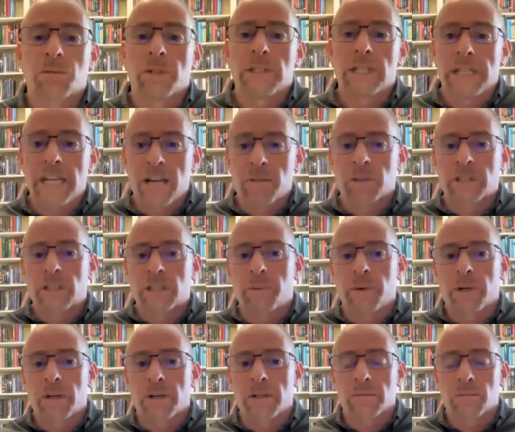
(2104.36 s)
when the enabling
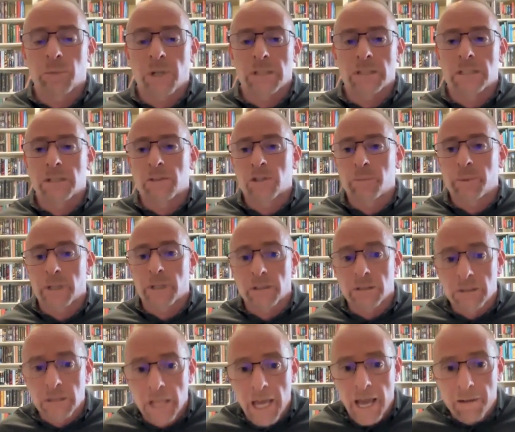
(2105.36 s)
spirit, presence of the spirit,
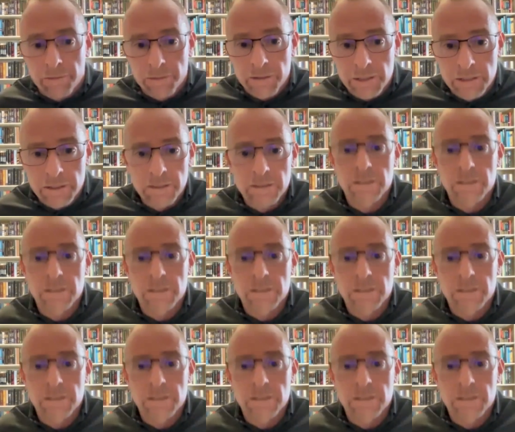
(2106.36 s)
left.